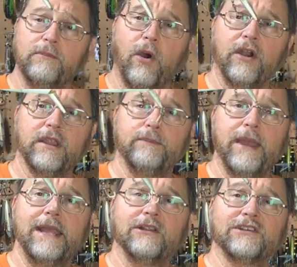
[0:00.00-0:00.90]
part of the
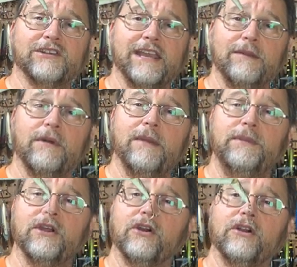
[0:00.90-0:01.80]
bait looks like it
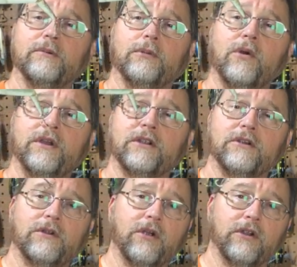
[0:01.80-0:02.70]
might be hurt or broken
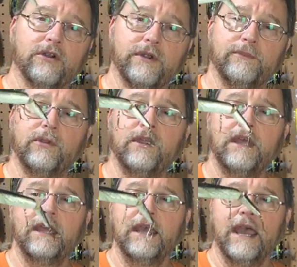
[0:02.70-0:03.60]
or crippled.
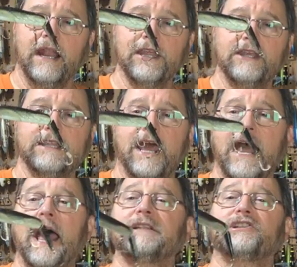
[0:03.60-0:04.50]
And I think that
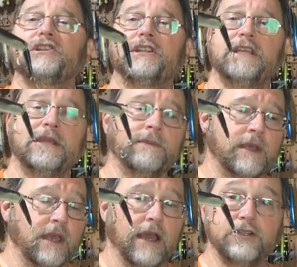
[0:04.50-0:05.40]
adds to the
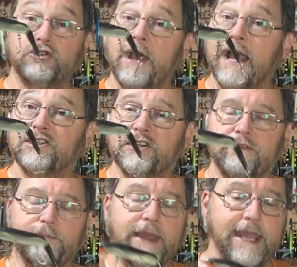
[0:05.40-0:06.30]
attraction
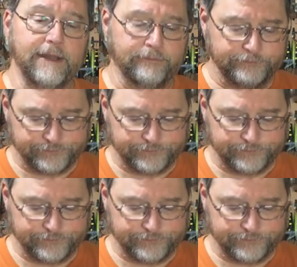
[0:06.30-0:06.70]
of the bait.